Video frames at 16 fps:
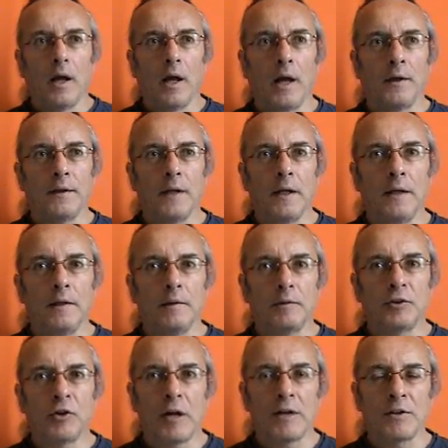And in
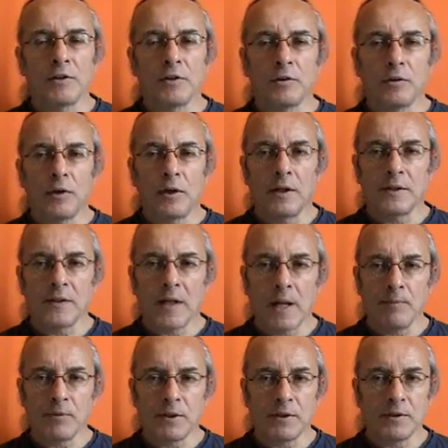
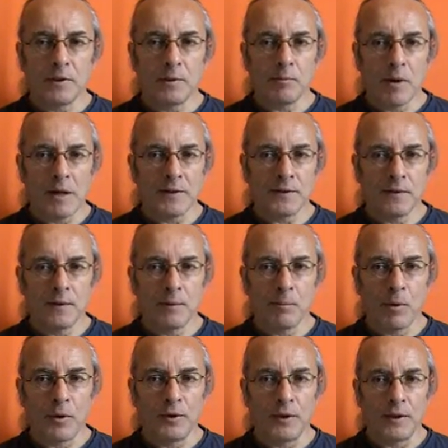attempting to master the
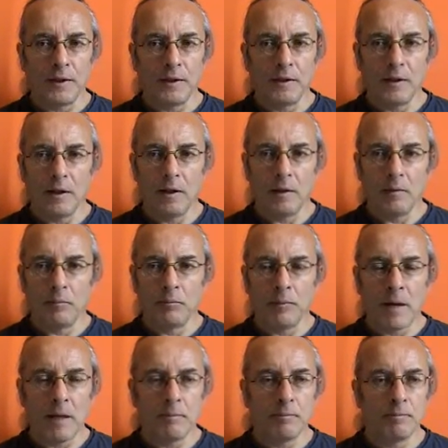body
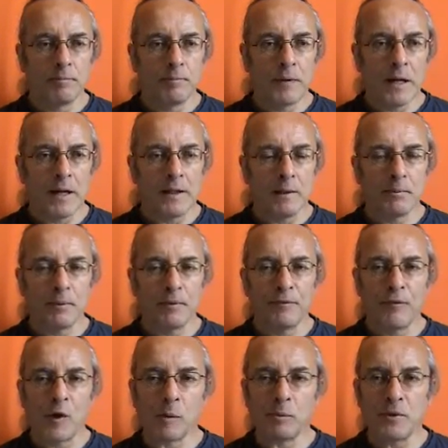by the
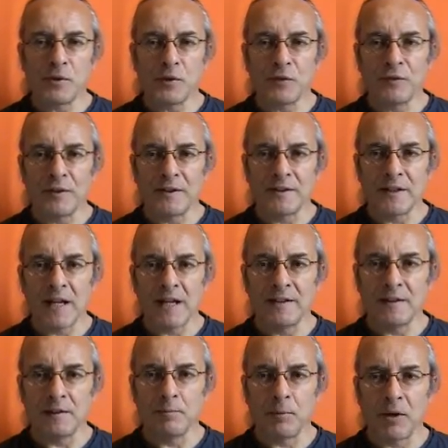performance of
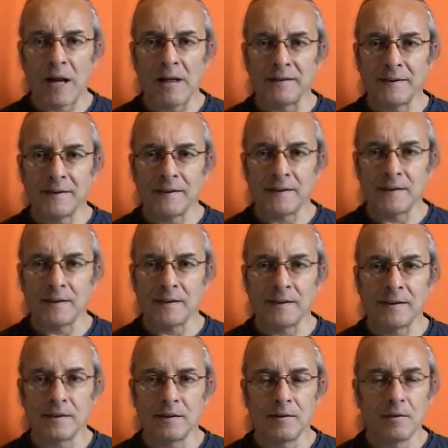ascetic
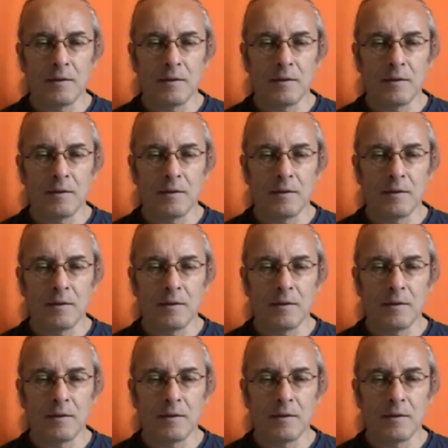practices,